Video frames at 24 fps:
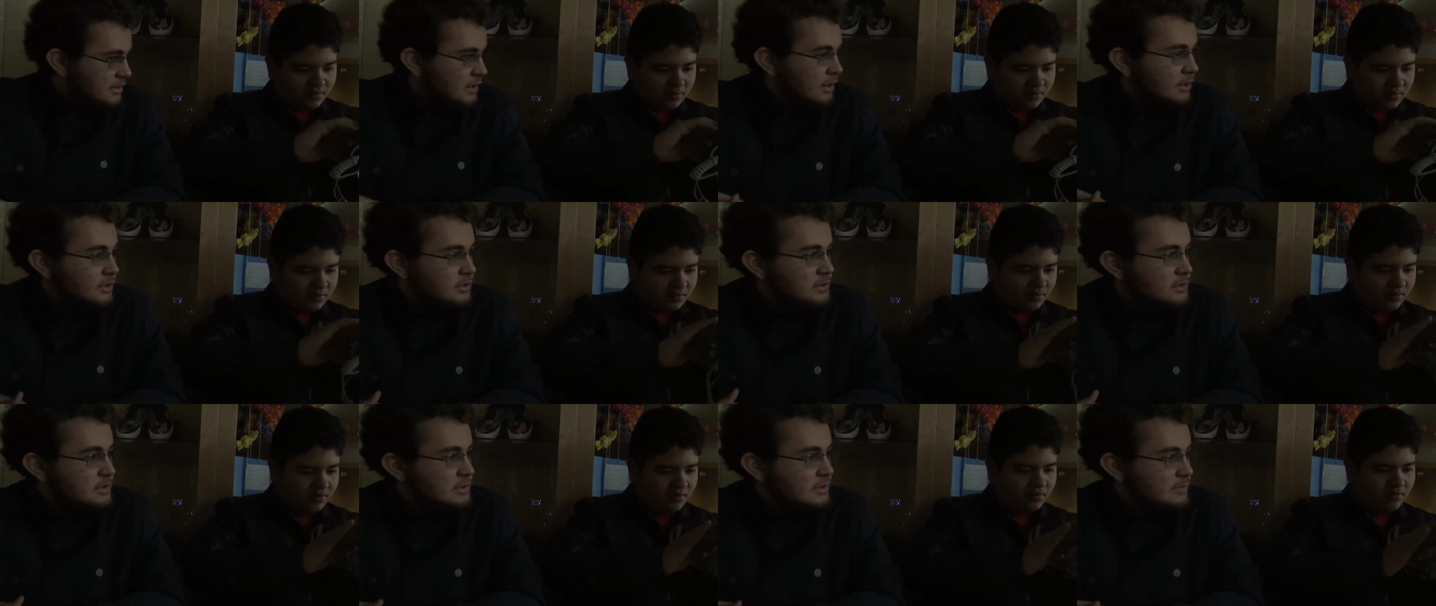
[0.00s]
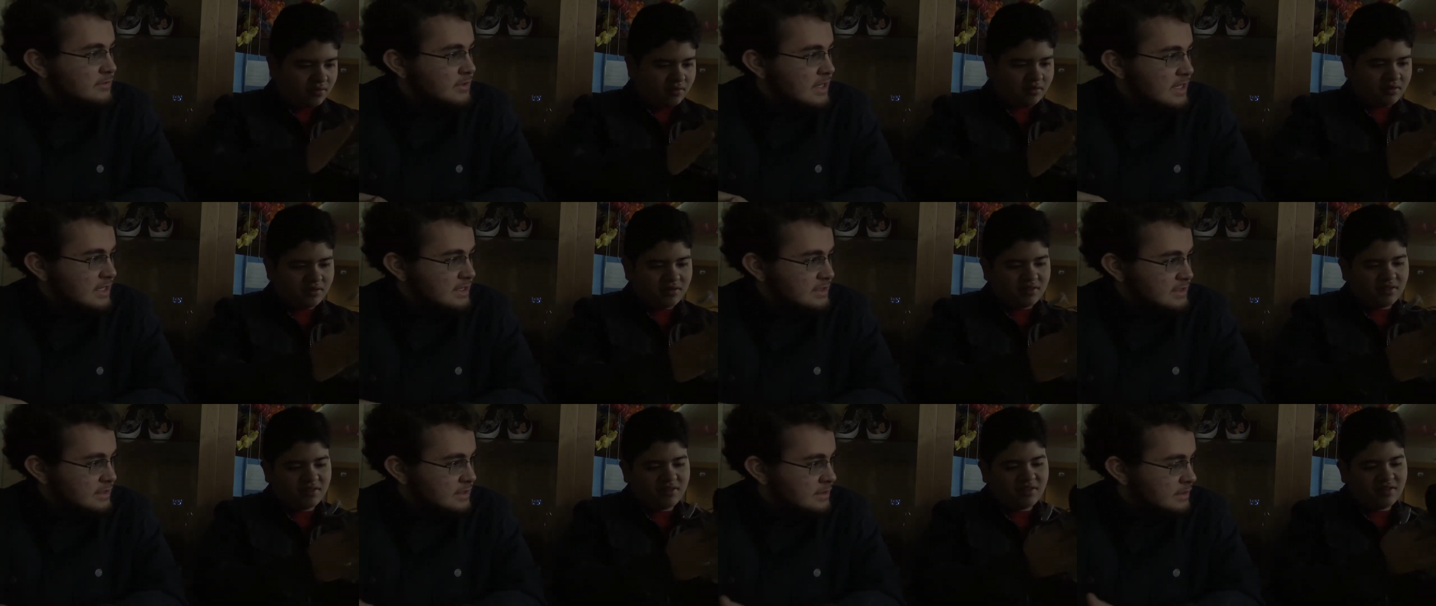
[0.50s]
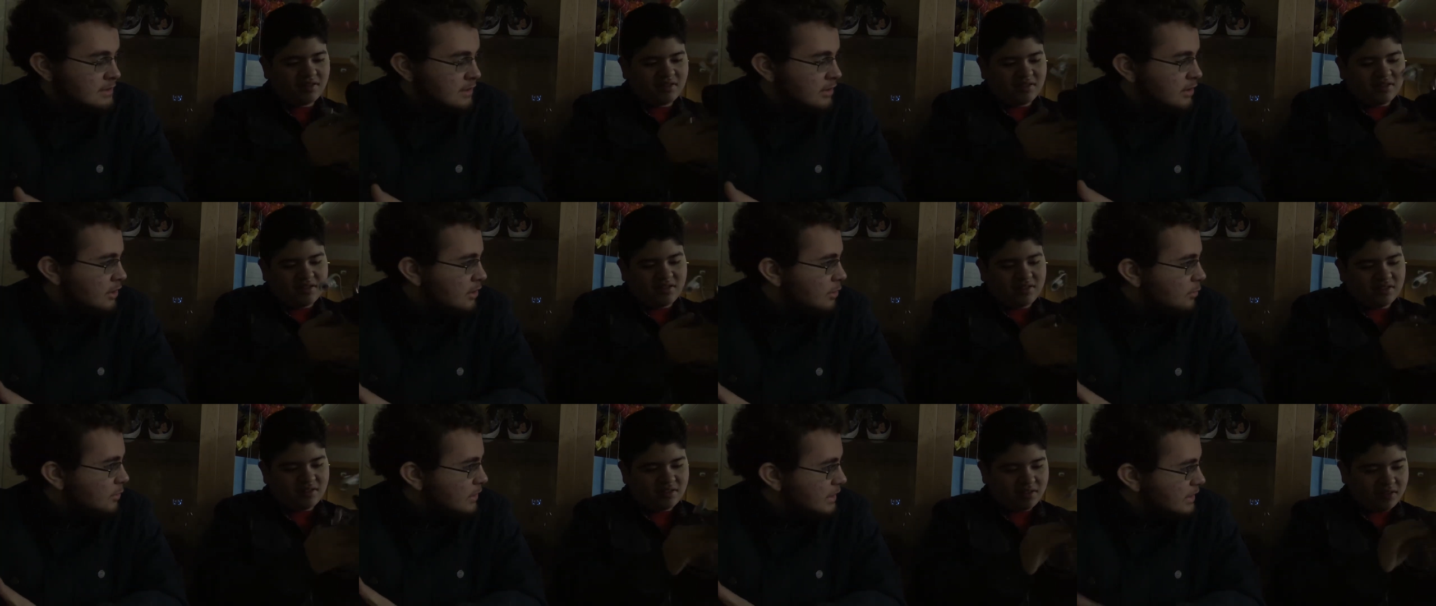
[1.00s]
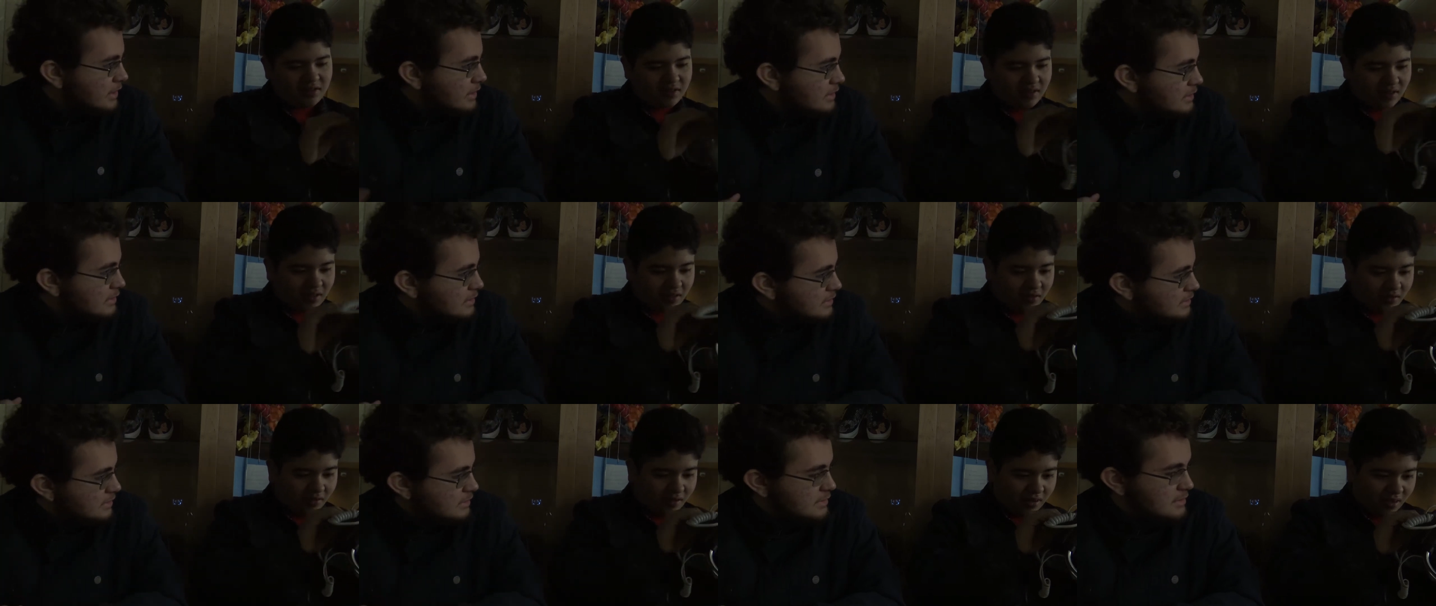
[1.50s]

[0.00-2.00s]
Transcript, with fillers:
Speaker 1: Hundreds of desks in the hallway. Oh